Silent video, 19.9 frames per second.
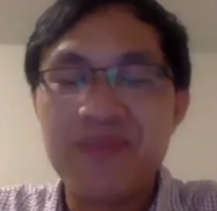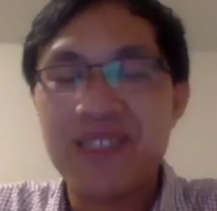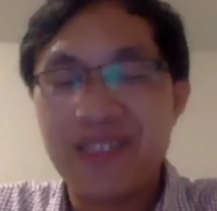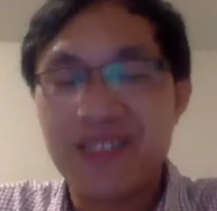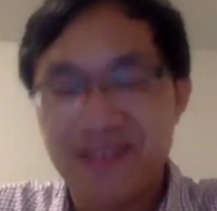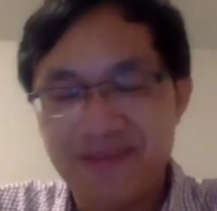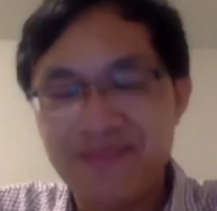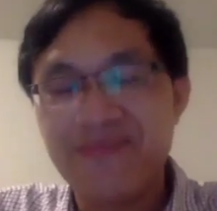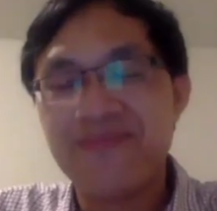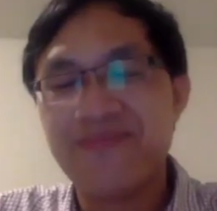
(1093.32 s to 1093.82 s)

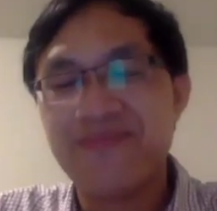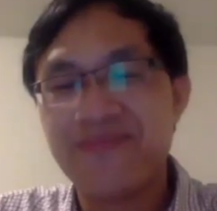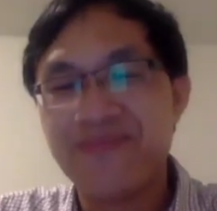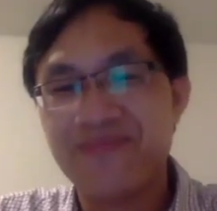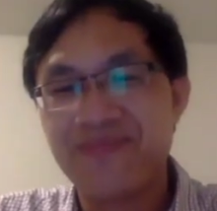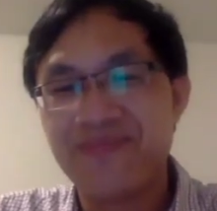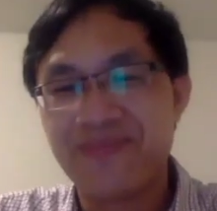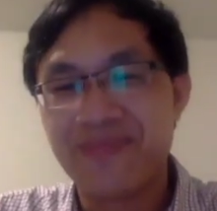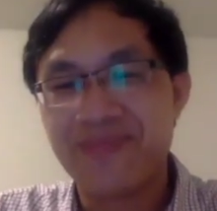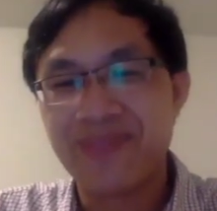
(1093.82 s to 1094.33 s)

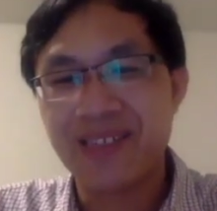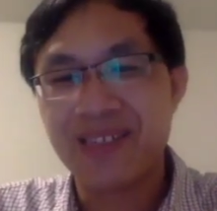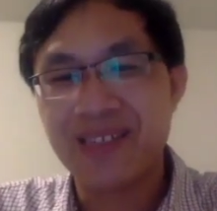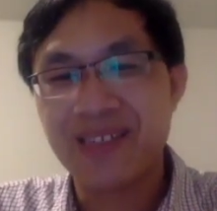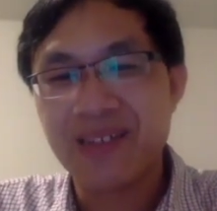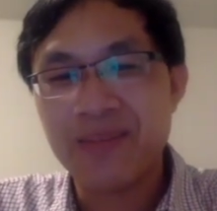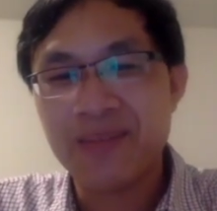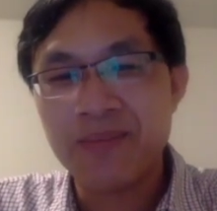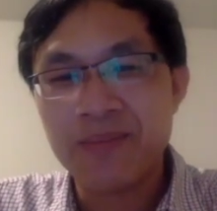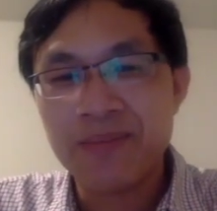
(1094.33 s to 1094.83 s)
Yeah, you
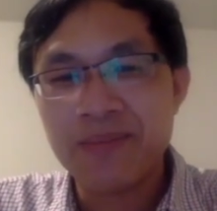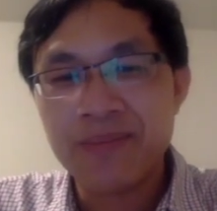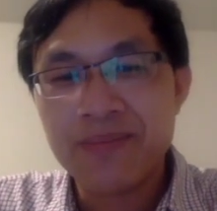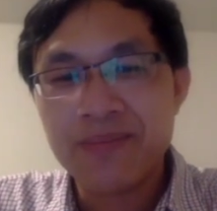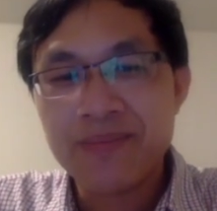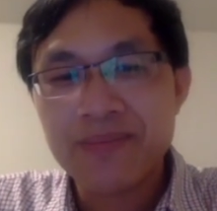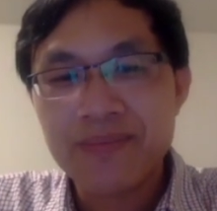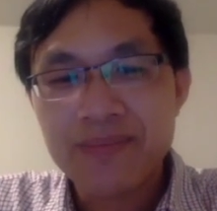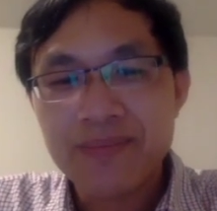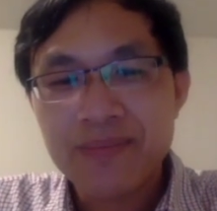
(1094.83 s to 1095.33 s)
make
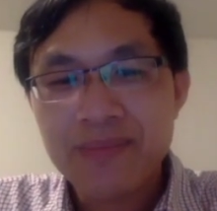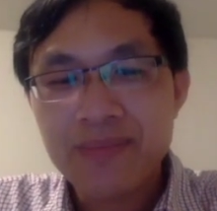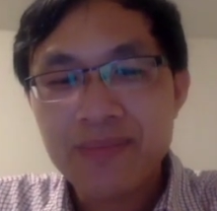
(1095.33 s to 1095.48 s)
a